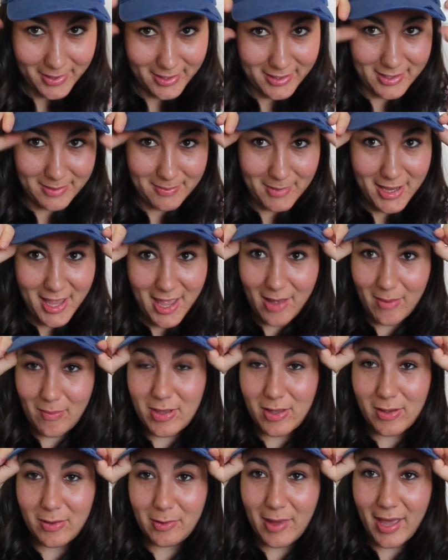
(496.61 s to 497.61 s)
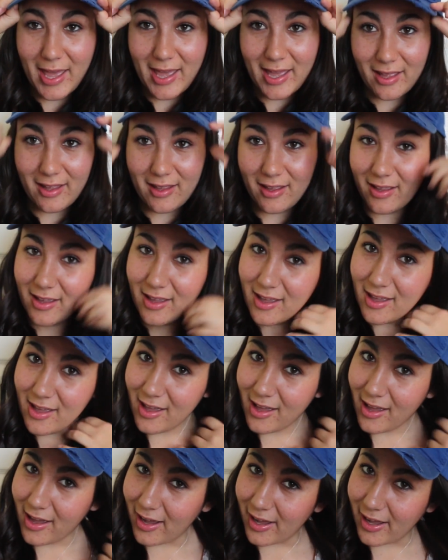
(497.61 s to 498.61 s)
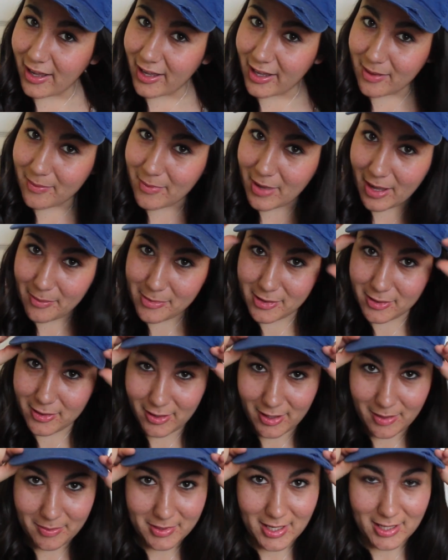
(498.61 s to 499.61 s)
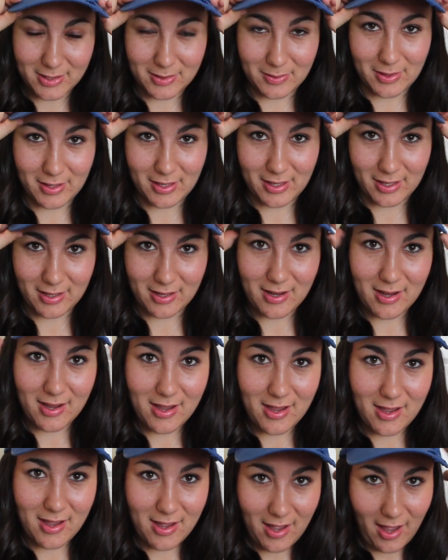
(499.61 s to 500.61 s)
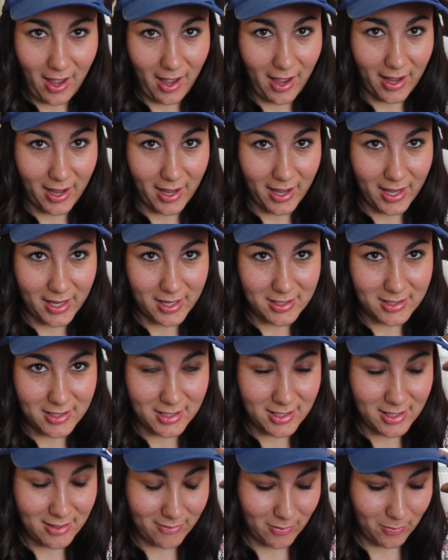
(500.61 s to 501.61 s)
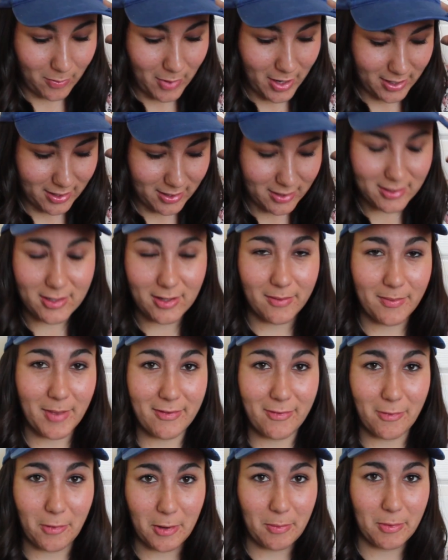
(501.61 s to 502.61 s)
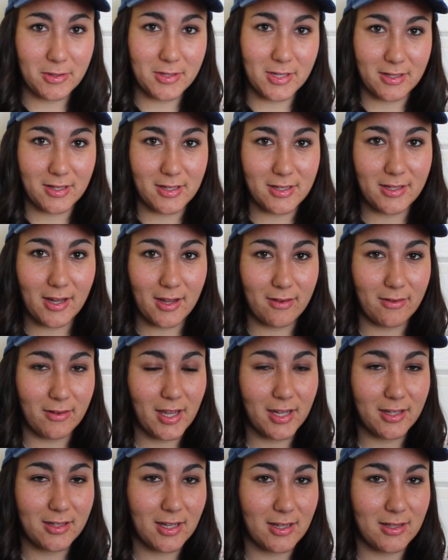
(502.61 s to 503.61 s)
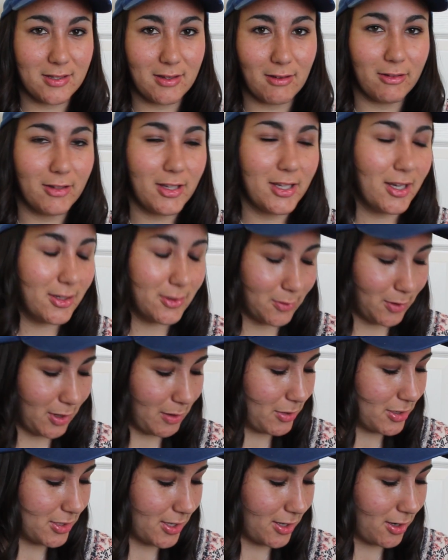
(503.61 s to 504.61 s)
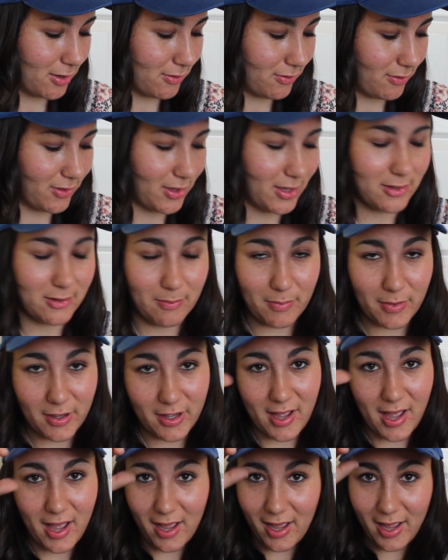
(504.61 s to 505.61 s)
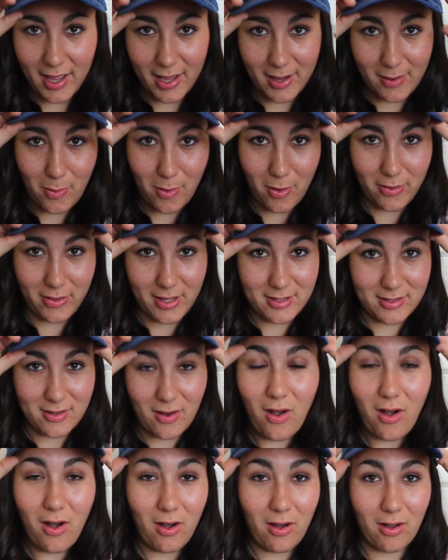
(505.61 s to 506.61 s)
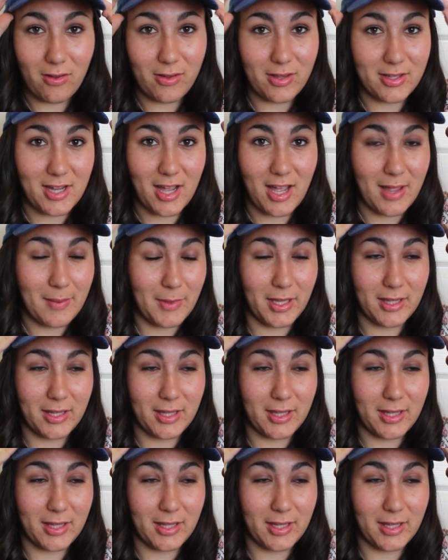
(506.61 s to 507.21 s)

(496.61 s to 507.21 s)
This is my MU hat. I am absolutely obsessed with it. I didn't even wait until my 40% discount kicked in, so I only got 20% off of this, but I wore this all the time.